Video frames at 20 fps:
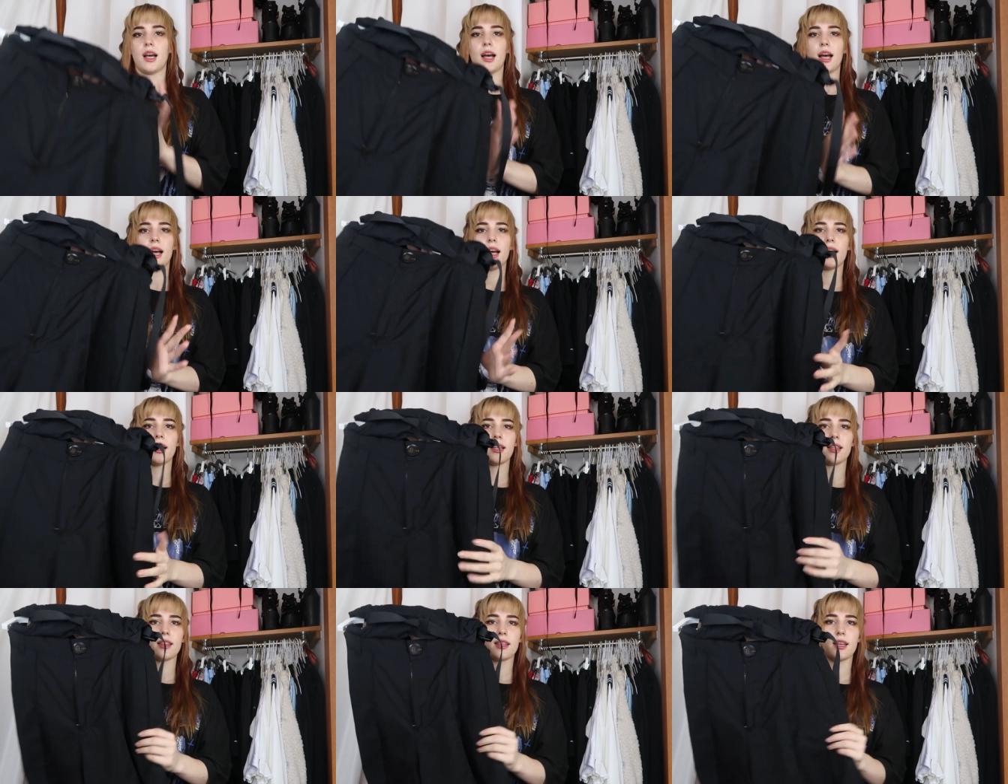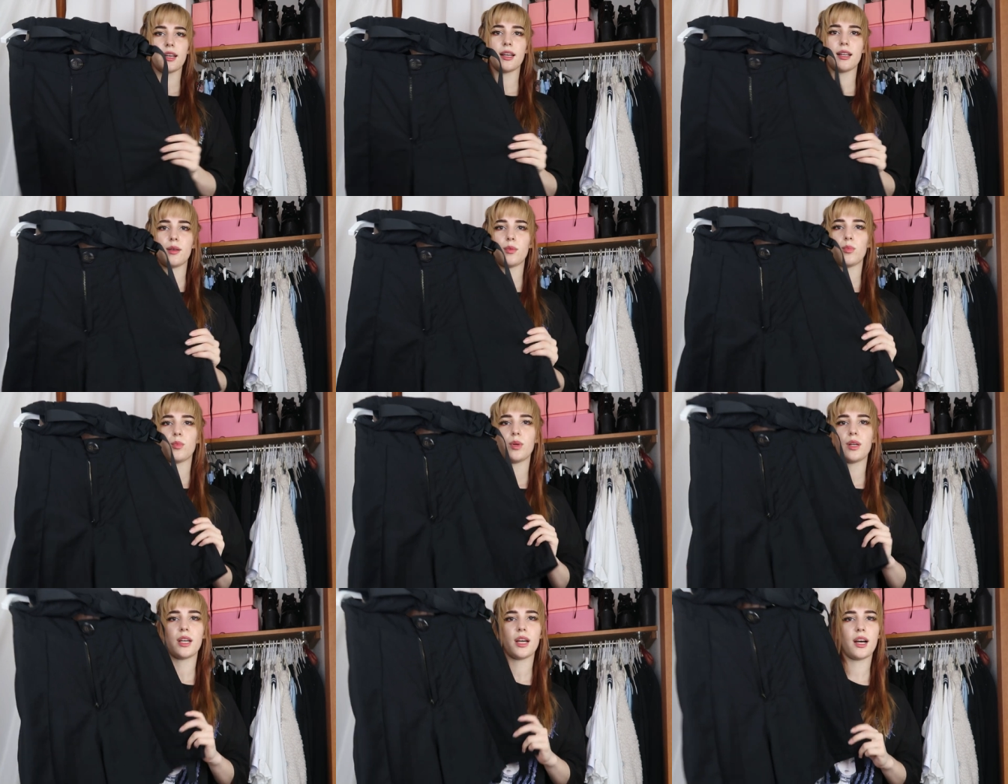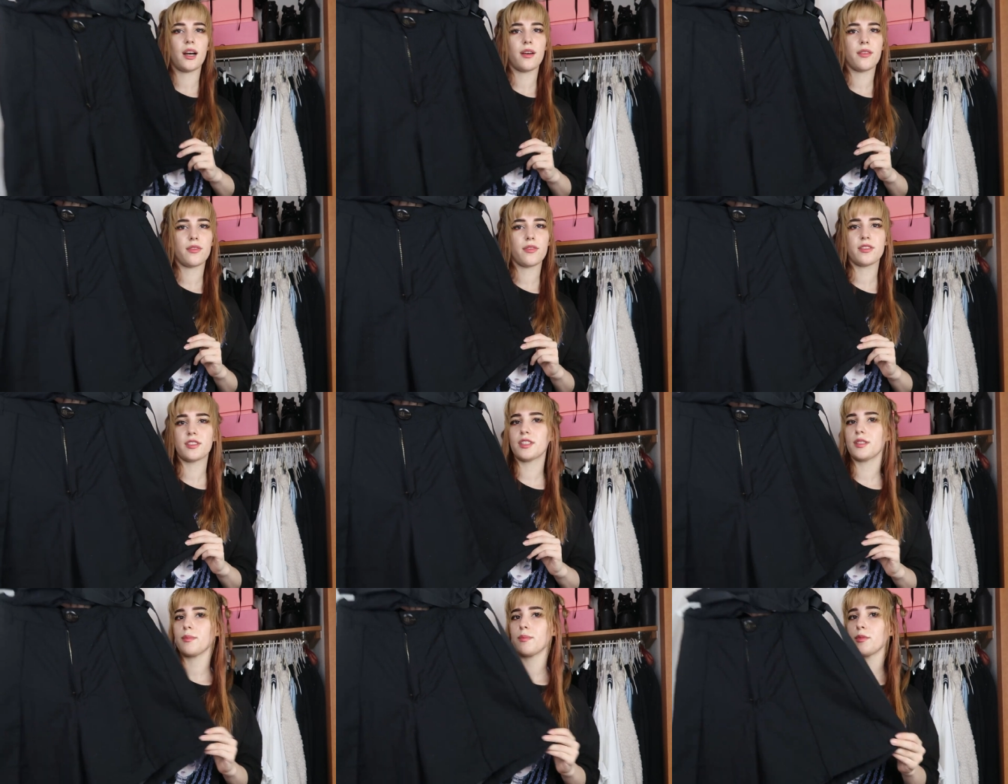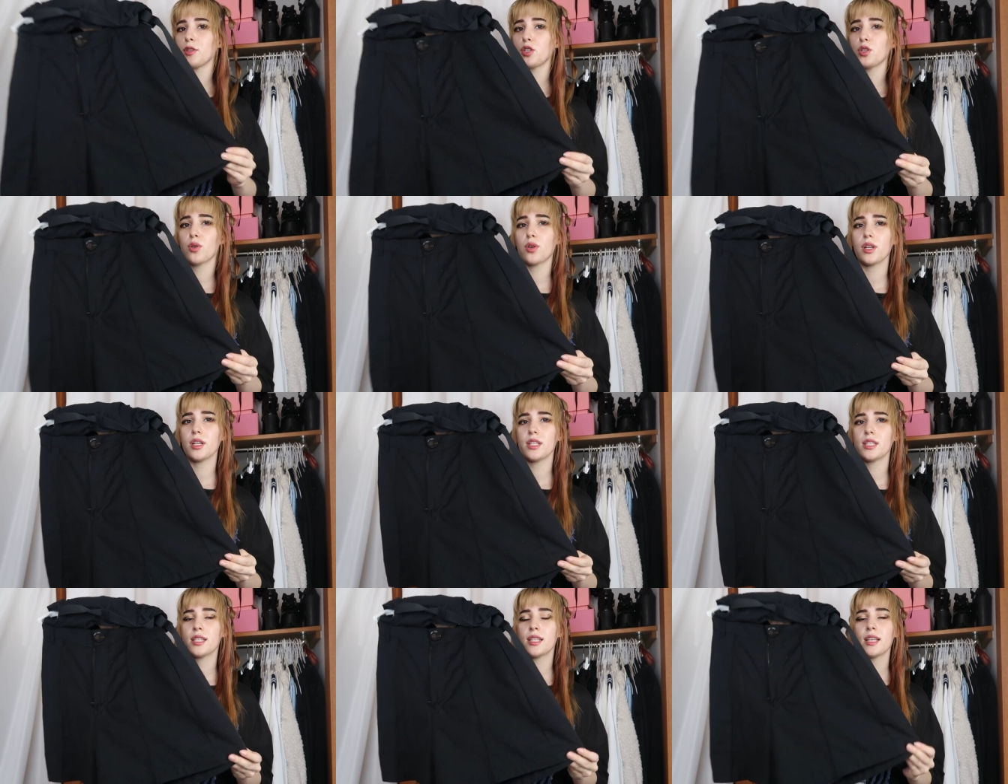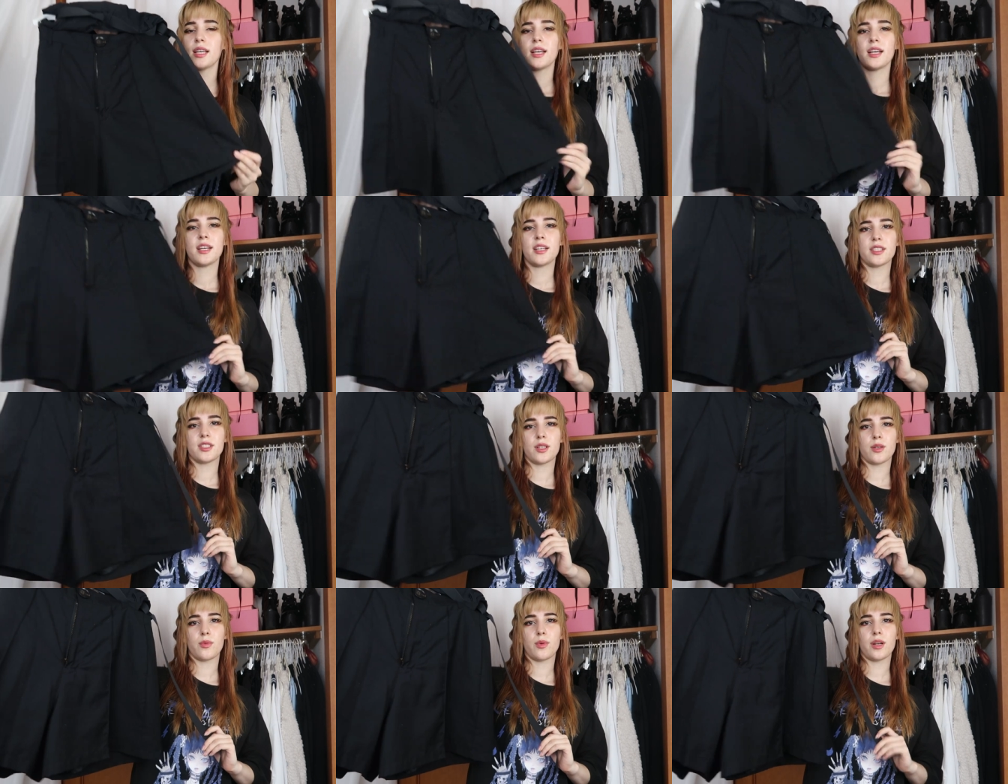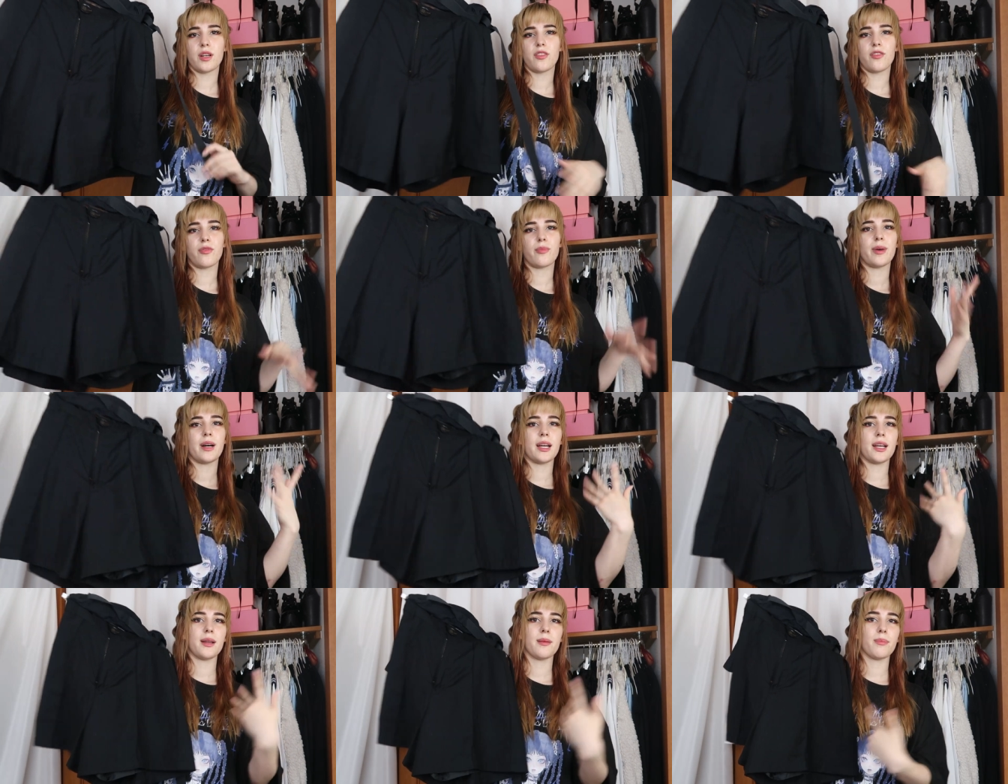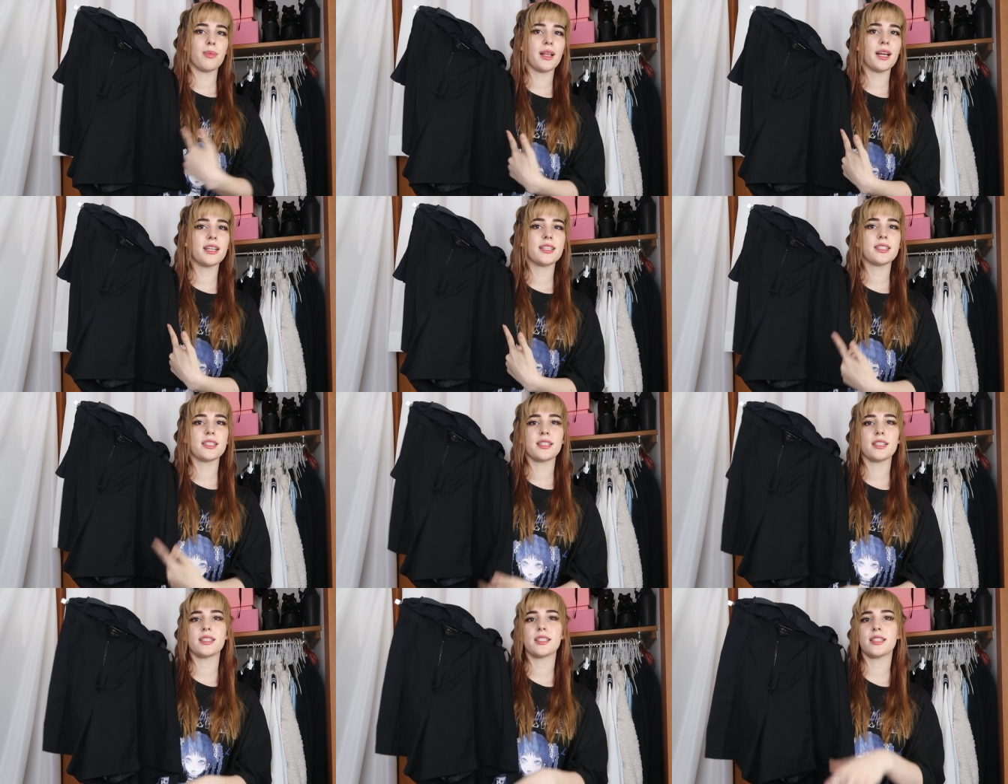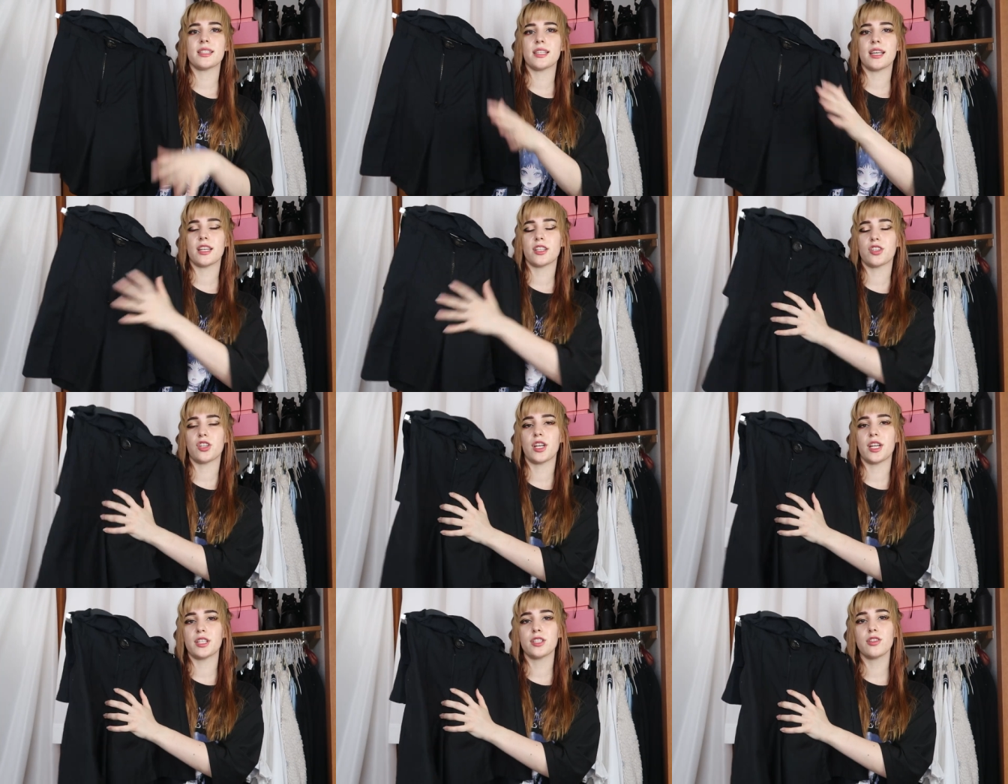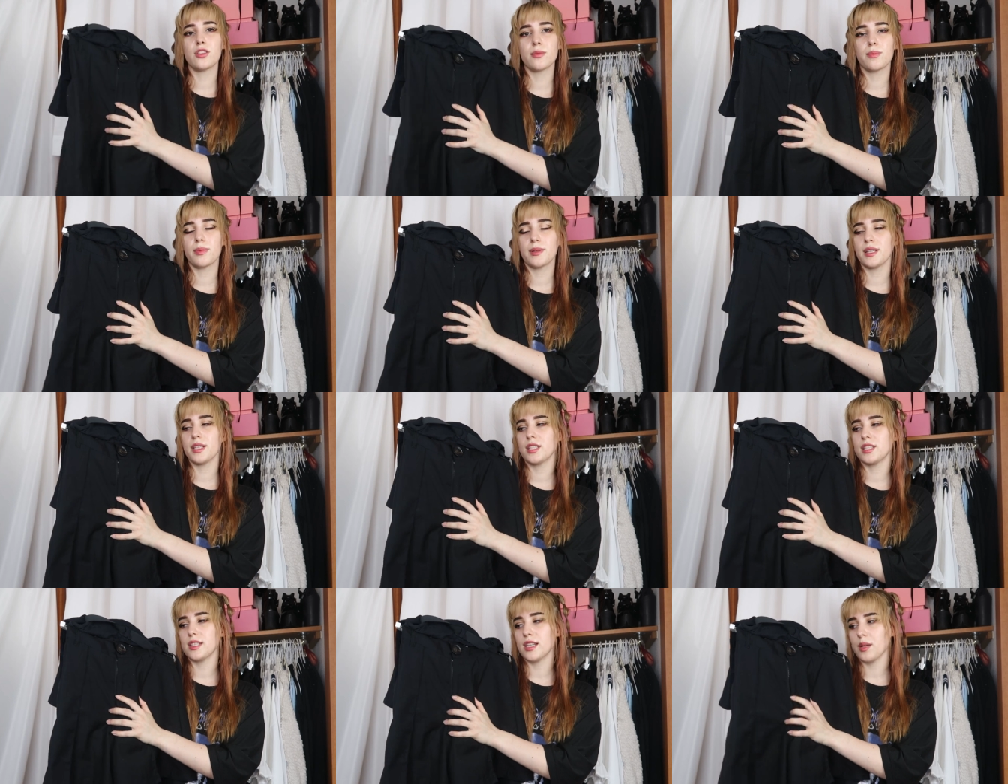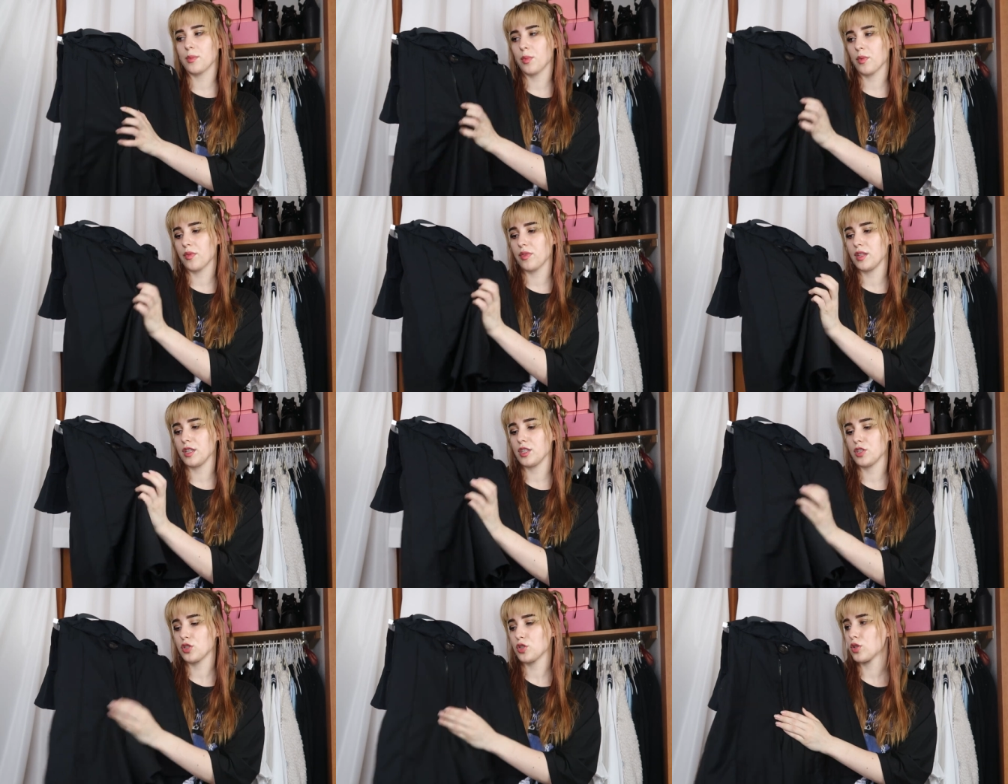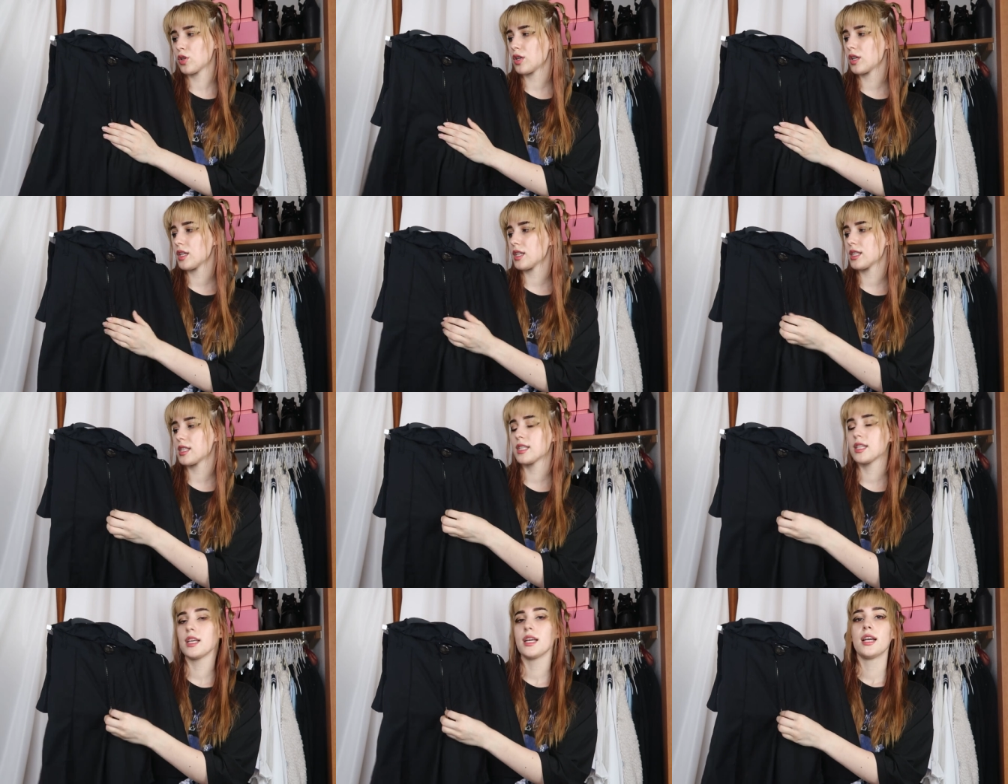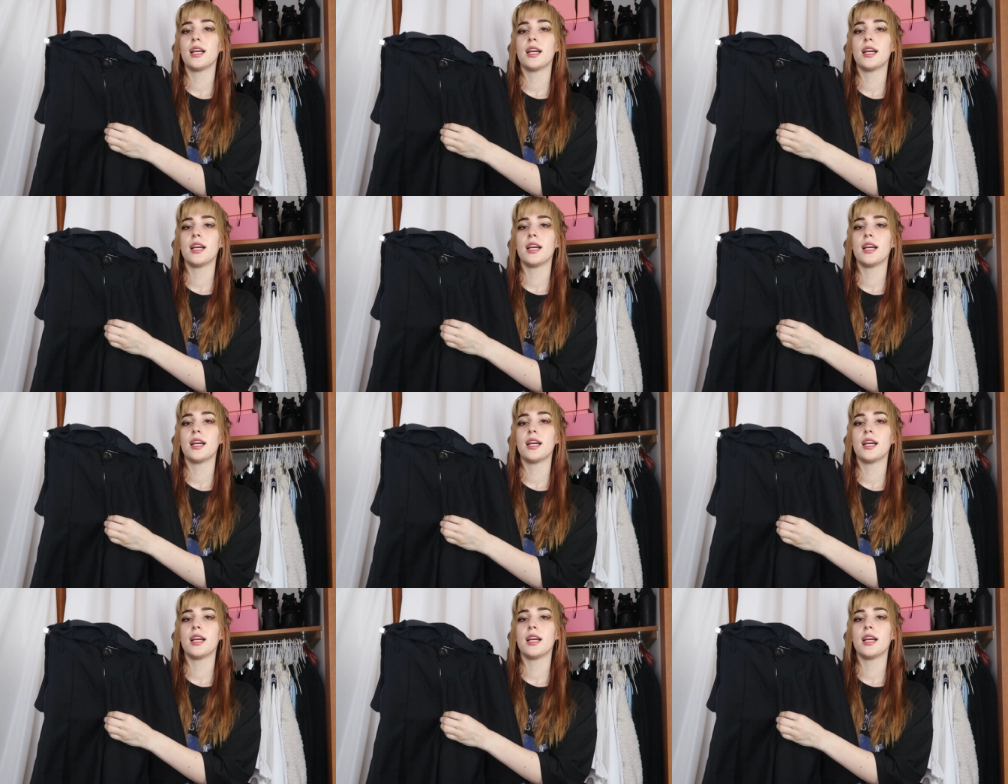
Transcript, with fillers: And then we have shorts so one of my blazers is actually a two-piece set with these shorts.